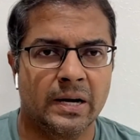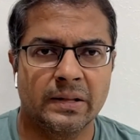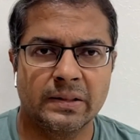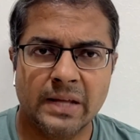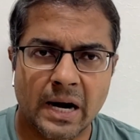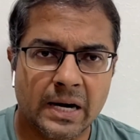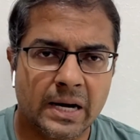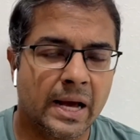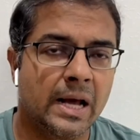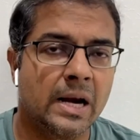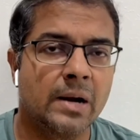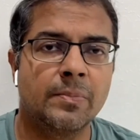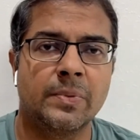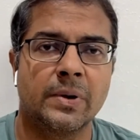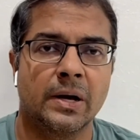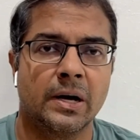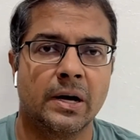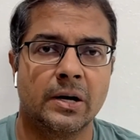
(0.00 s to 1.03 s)
That
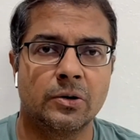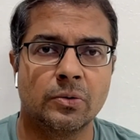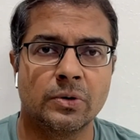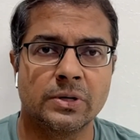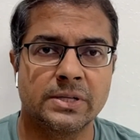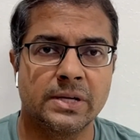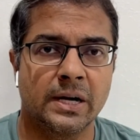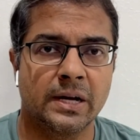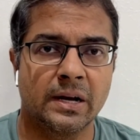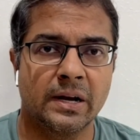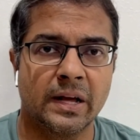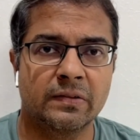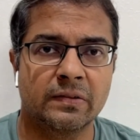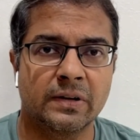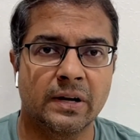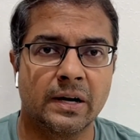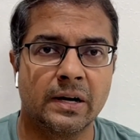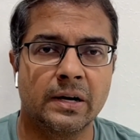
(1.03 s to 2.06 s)
helped to a certain
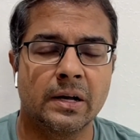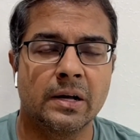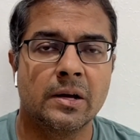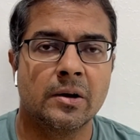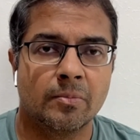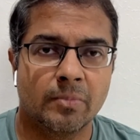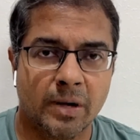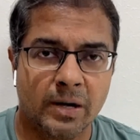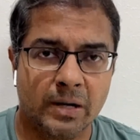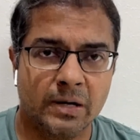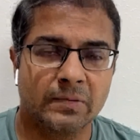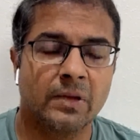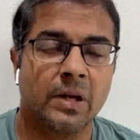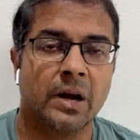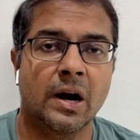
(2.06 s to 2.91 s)
extent, but the